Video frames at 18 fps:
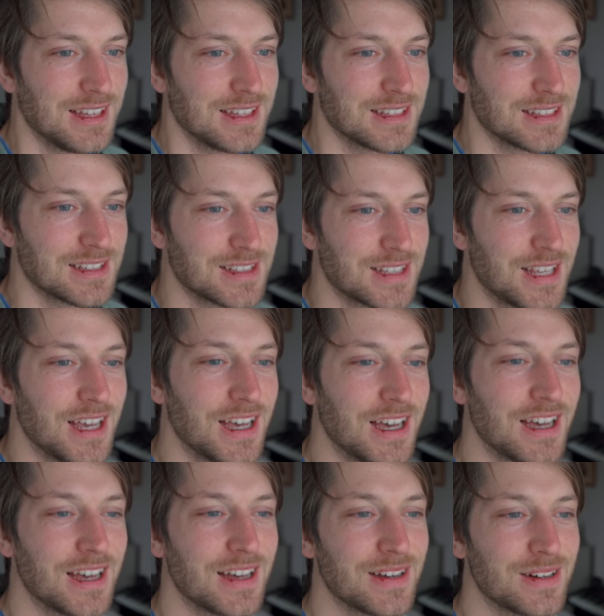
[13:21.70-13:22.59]

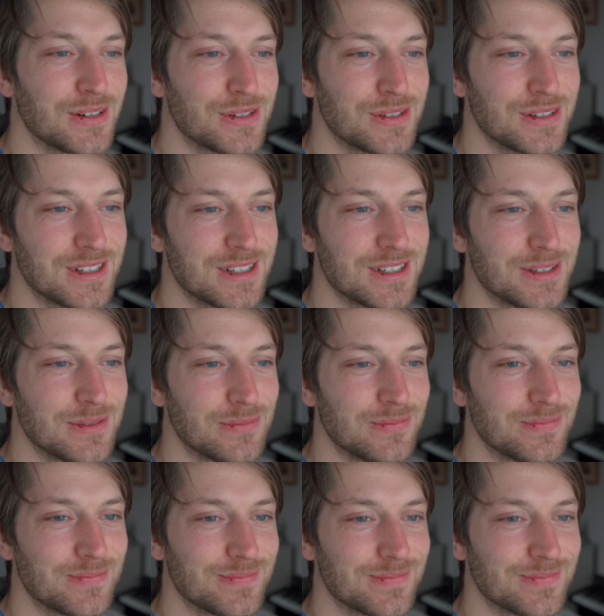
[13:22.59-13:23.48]
So,
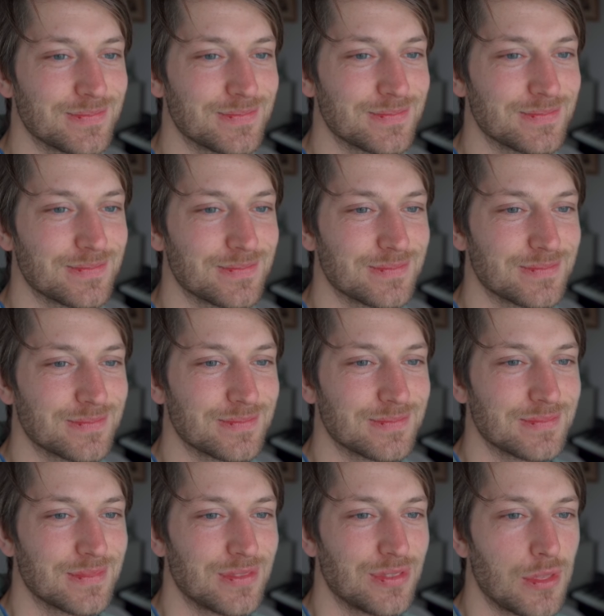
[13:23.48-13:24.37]

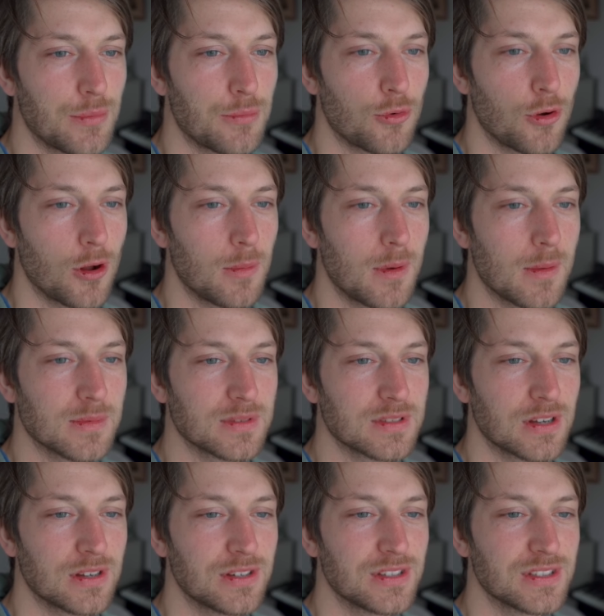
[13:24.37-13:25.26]
the problems
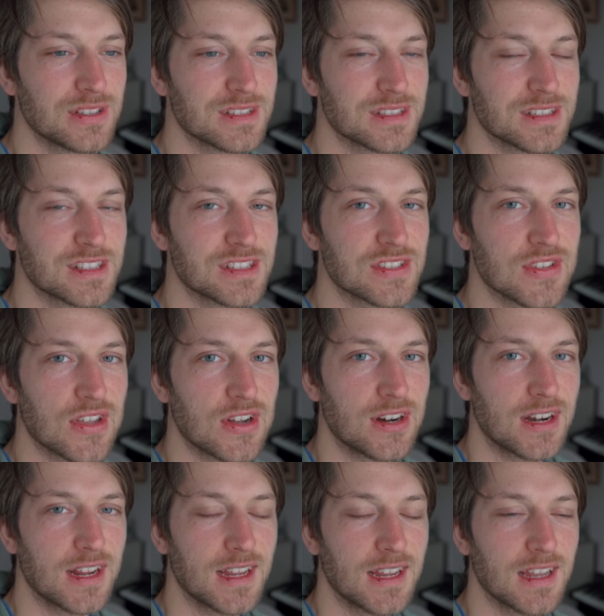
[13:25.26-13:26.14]
are just
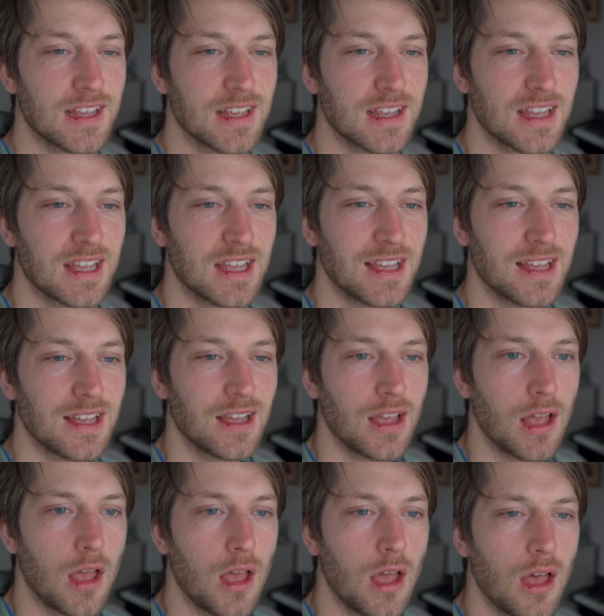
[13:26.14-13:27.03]
starting.
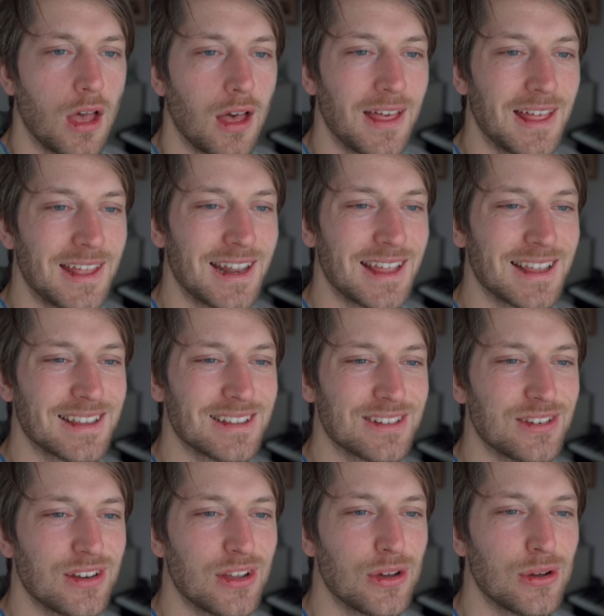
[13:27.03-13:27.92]
And I
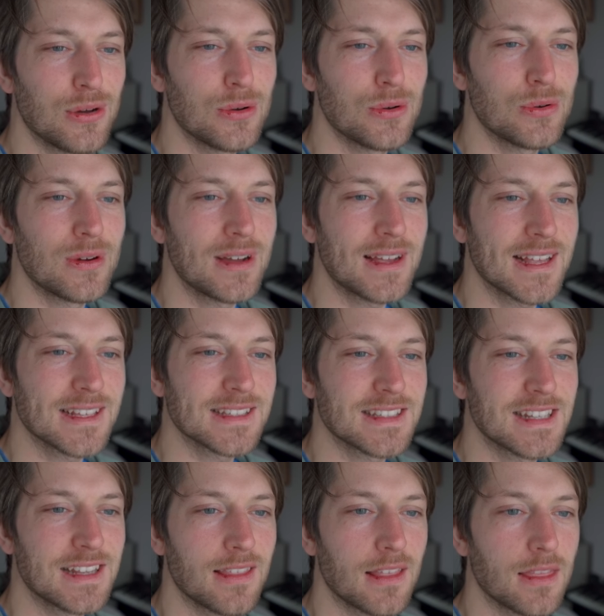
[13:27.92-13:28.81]
know, I can
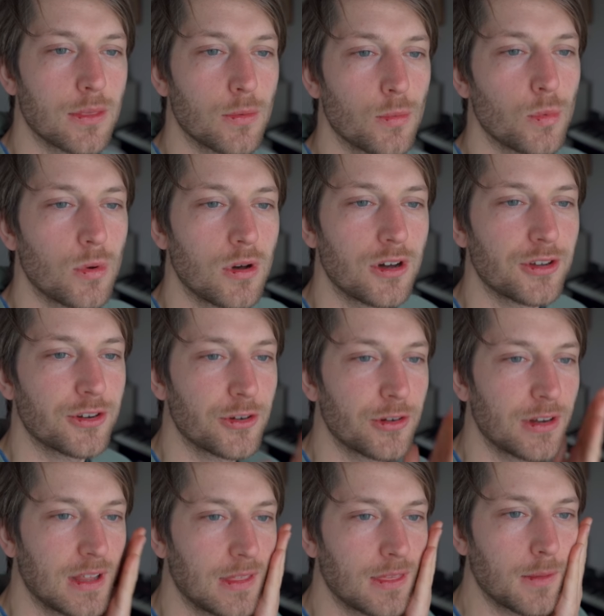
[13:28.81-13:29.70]
see that the
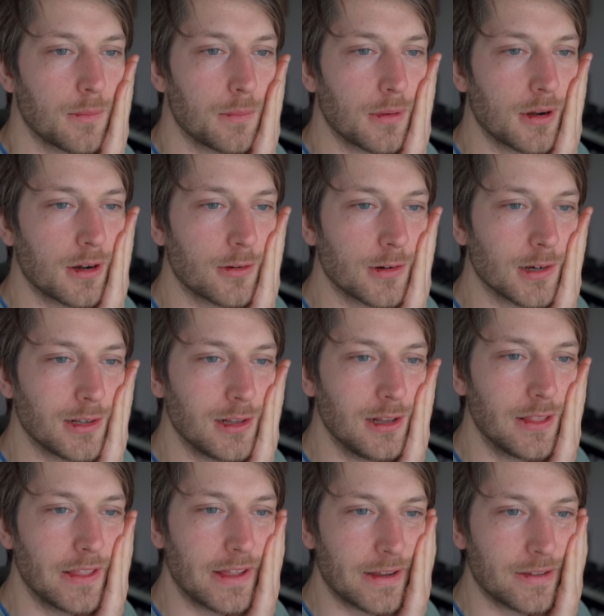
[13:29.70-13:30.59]
water in the
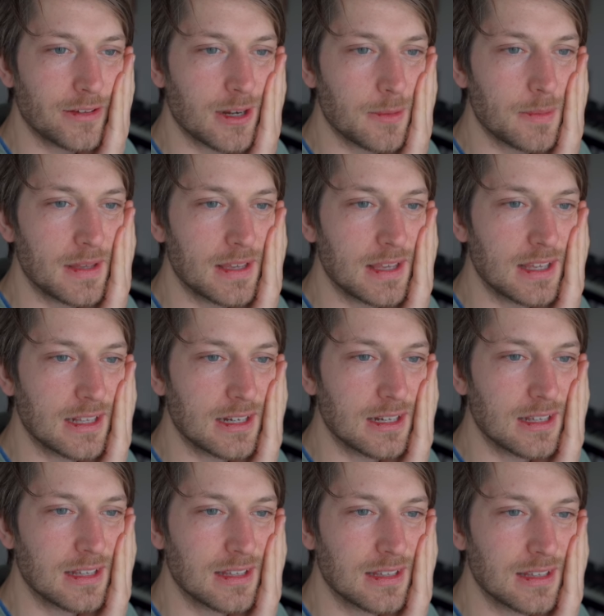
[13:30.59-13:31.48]
barrel that I'm gonna pick in,
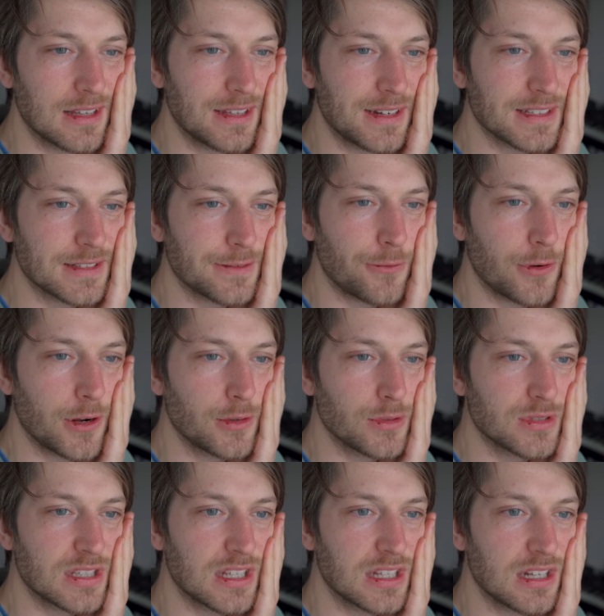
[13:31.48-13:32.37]
it has
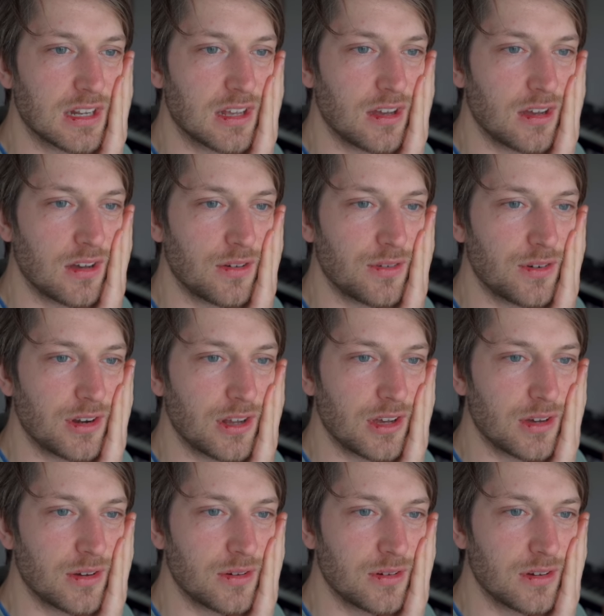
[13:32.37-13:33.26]
frozen. Oh
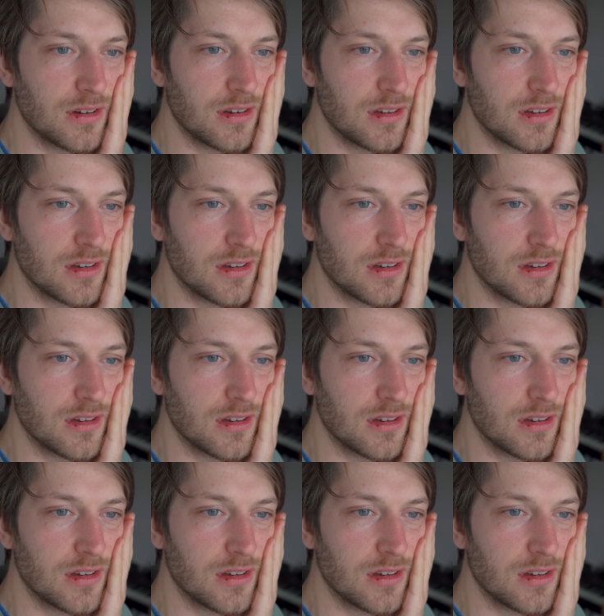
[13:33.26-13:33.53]
no.